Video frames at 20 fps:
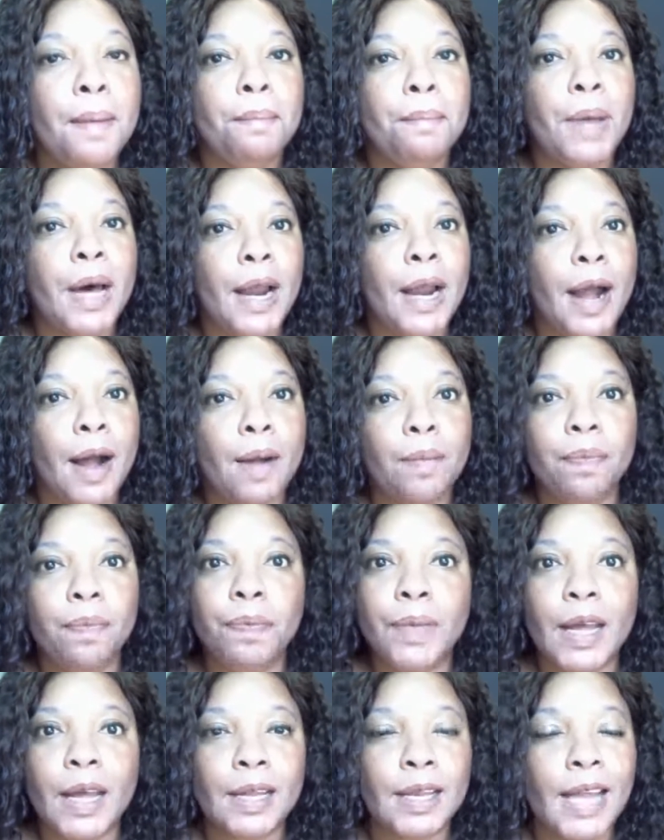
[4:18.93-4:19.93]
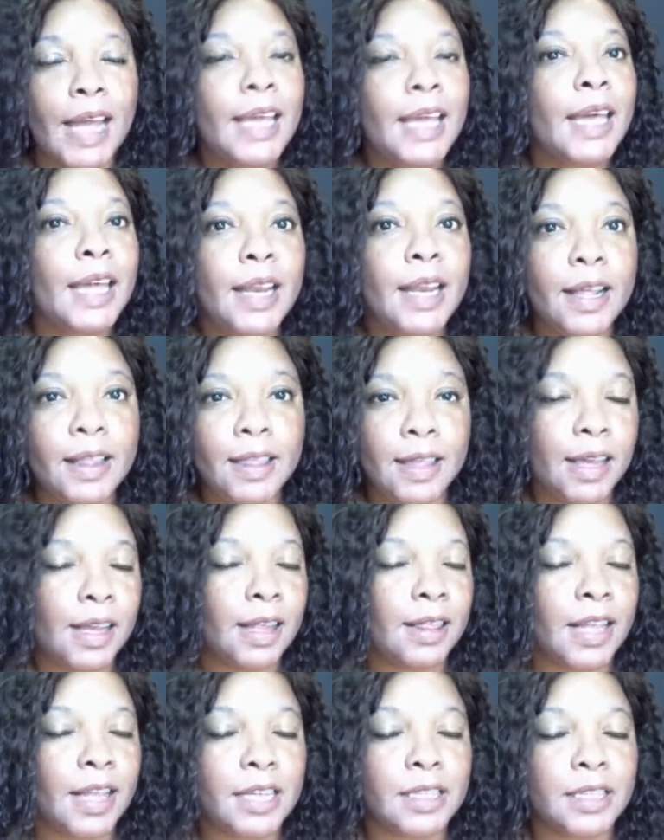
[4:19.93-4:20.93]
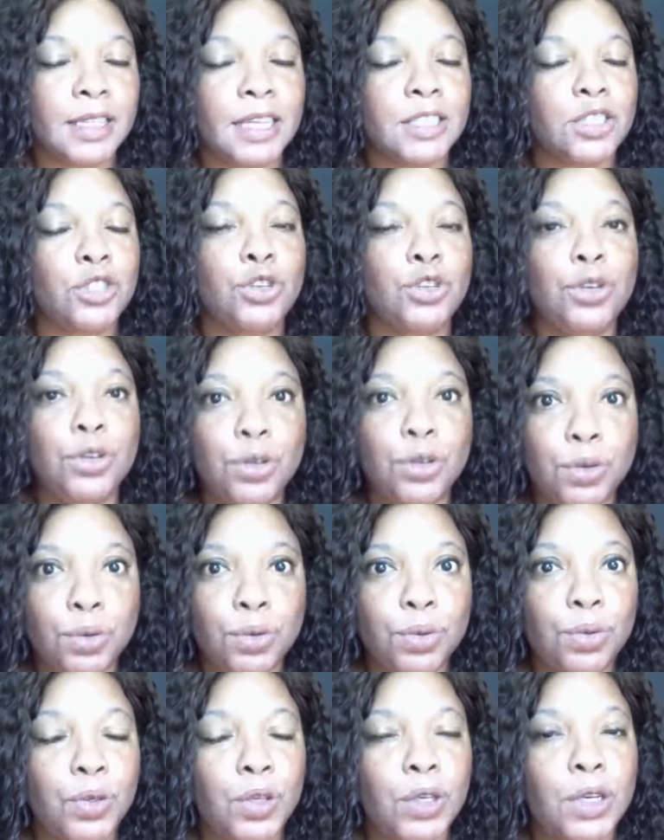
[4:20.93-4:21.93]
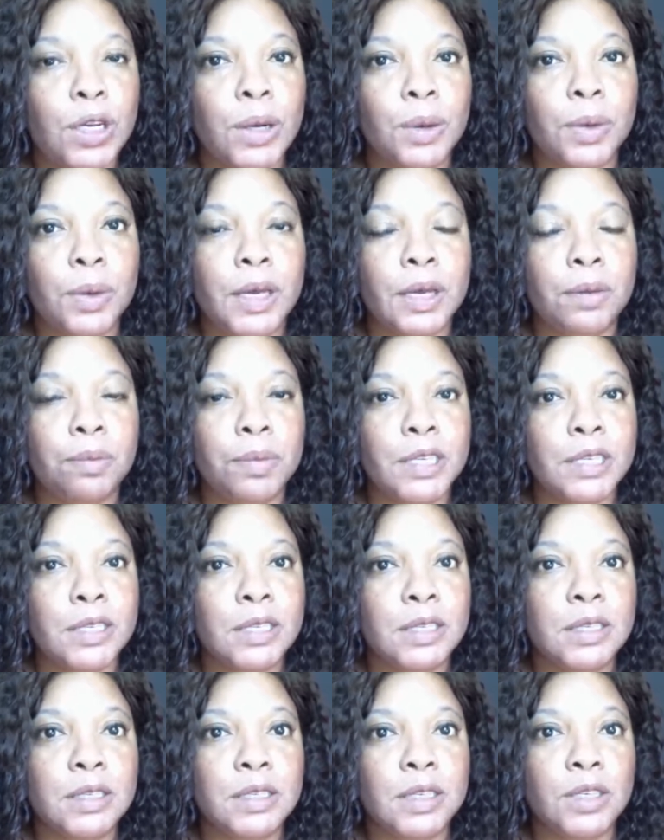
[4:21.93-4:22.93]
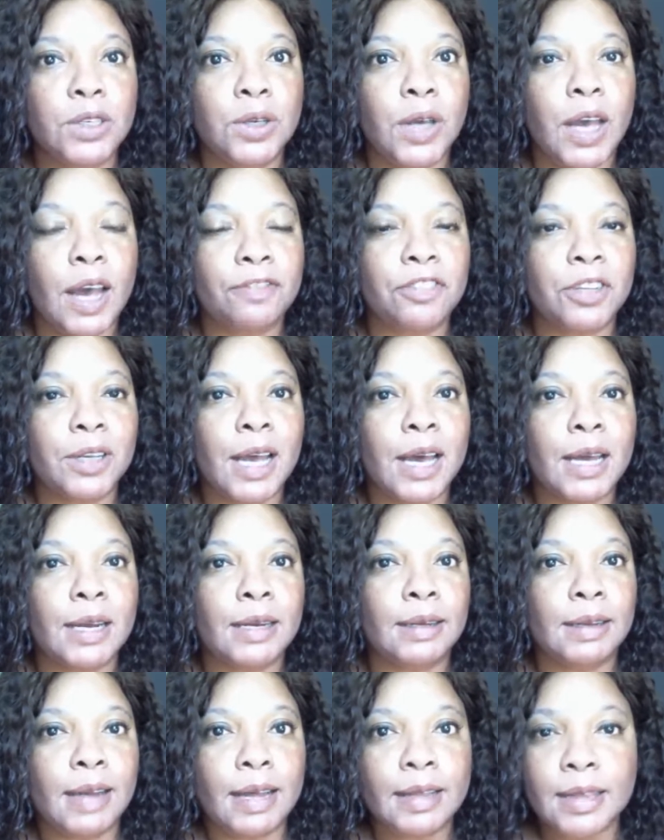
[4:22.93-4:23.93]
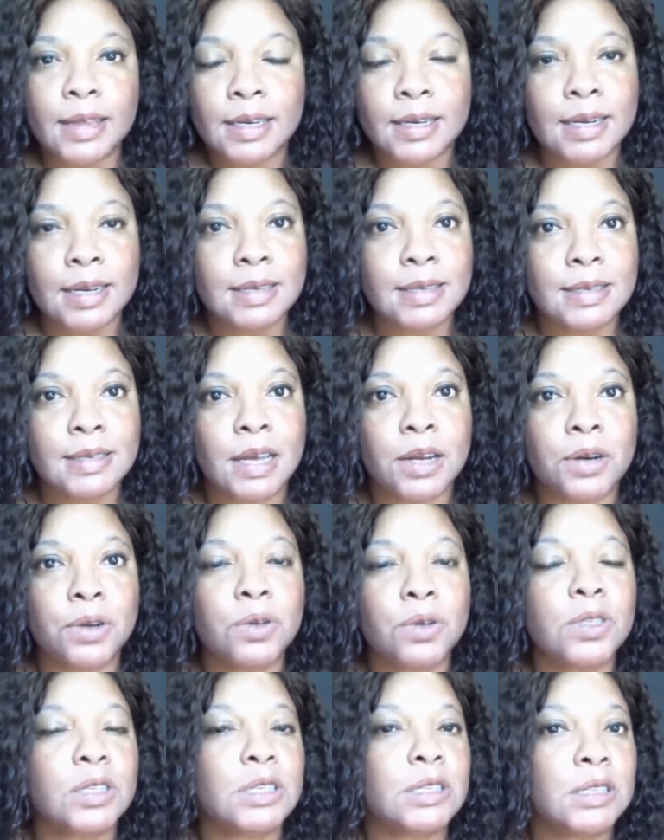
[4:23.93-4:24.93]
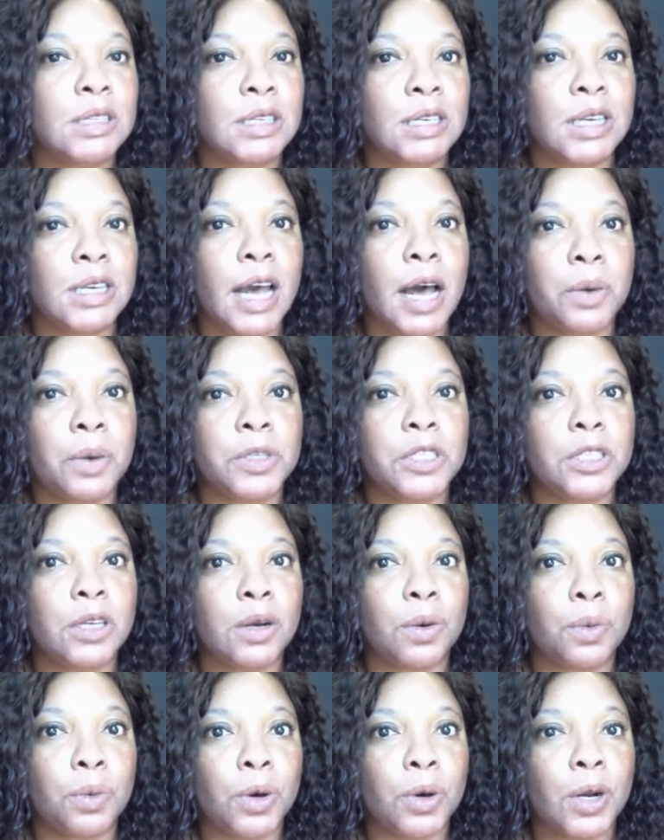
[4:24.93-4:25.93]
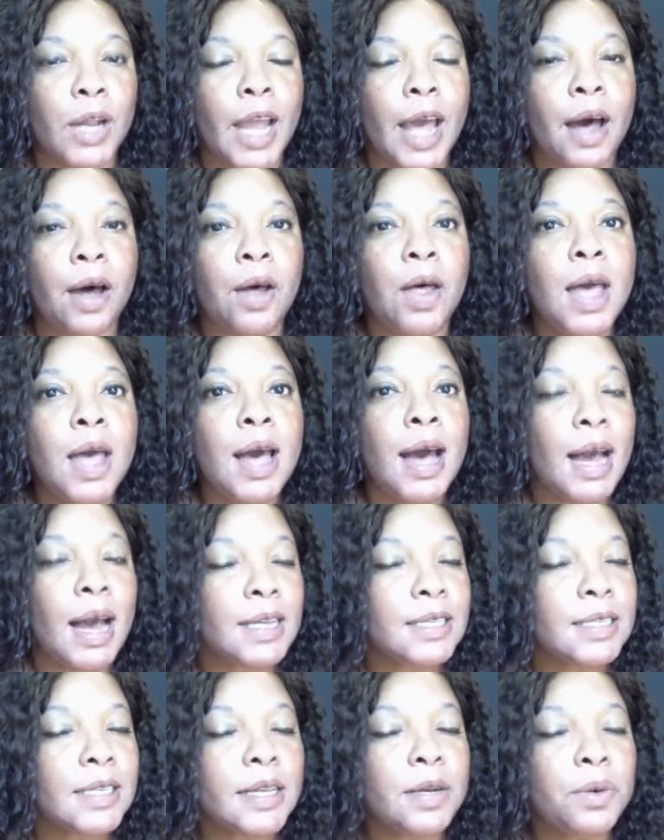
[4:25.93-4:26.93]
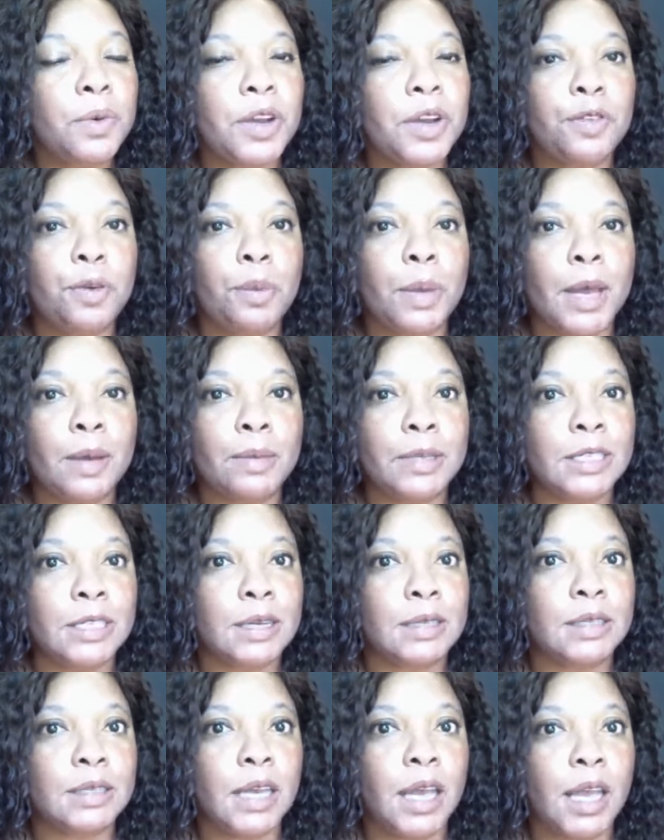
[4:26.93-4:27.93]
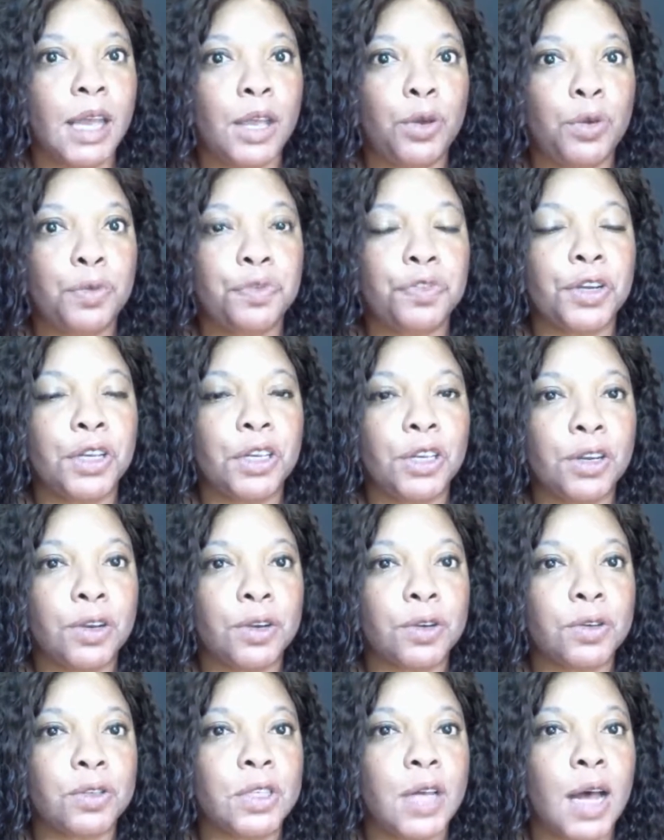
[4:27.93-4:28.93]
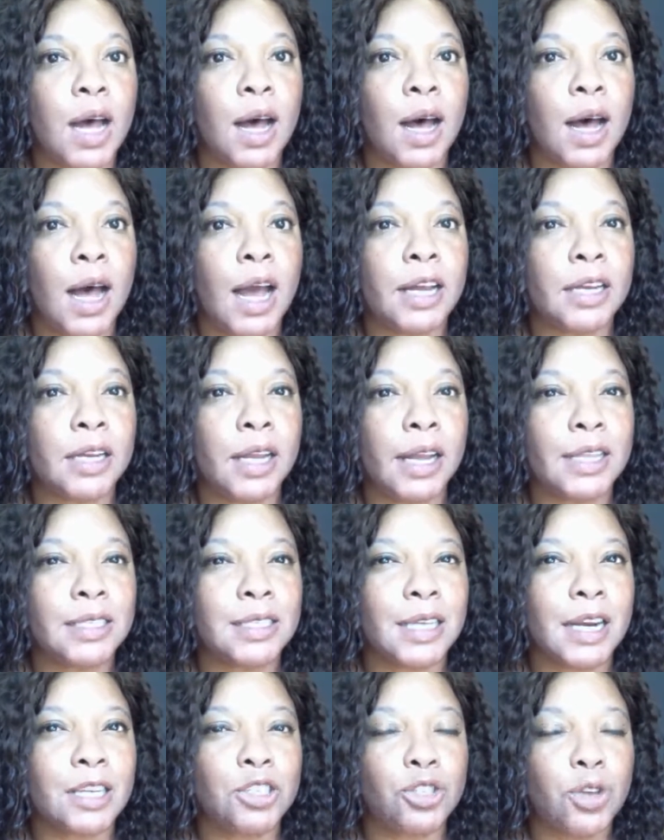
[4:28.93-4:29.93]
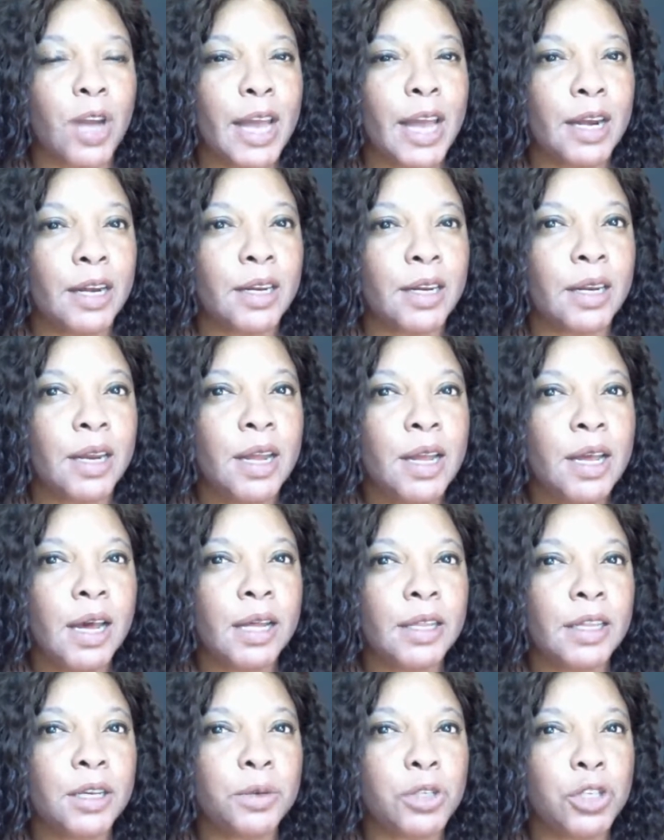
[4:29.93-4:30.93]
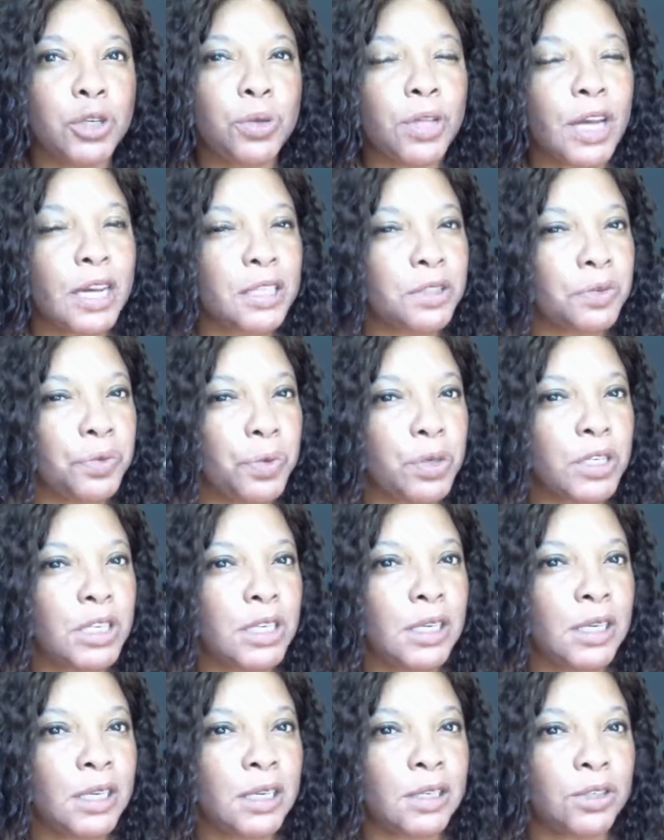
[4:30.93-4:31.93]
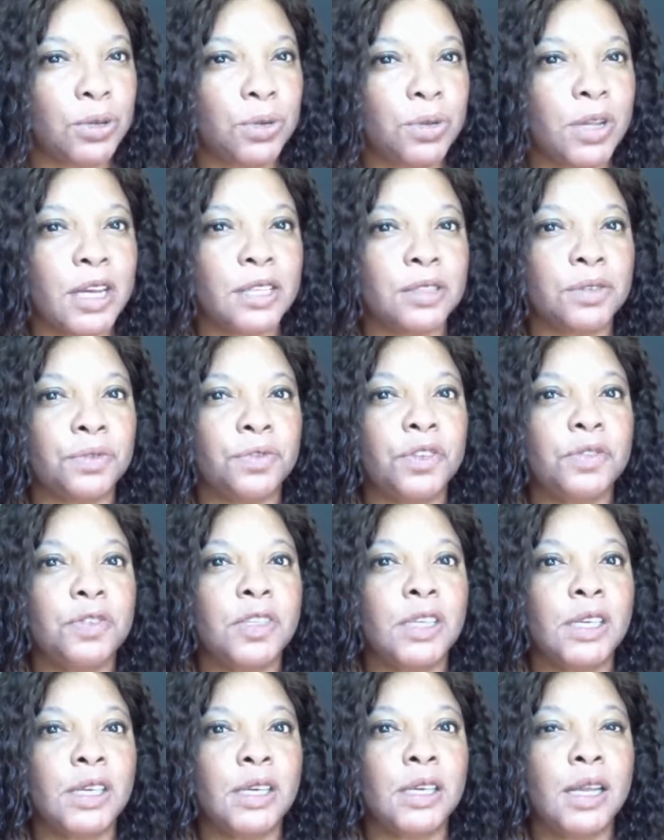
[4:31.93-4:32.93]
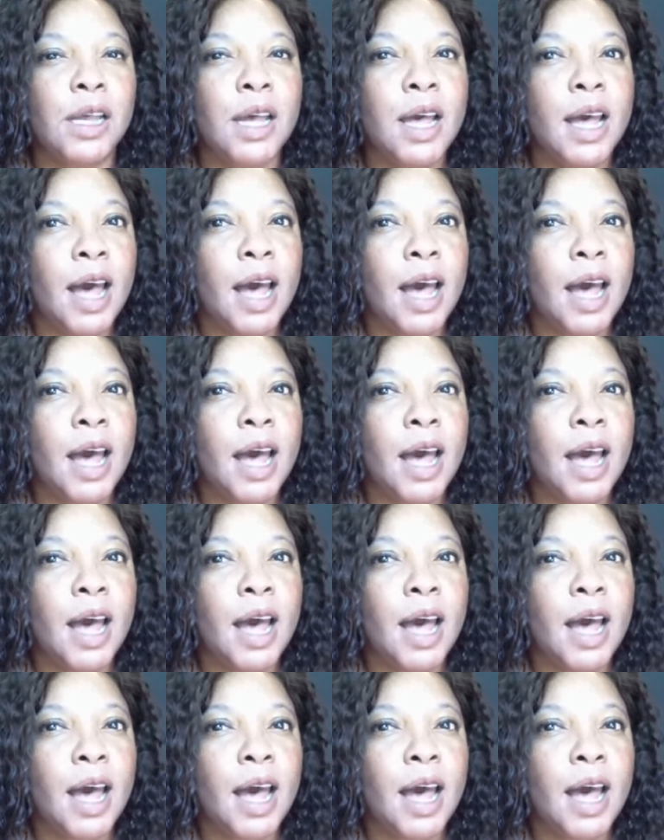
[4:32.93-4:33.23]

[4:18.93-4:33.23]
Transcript: But like anything that's new, in business, you have to kind of let the dust settle to see how it's going to work out. I stayed away from Amazon's KU for years. Like I said, I tried it in, I think it was 2014 and 2015.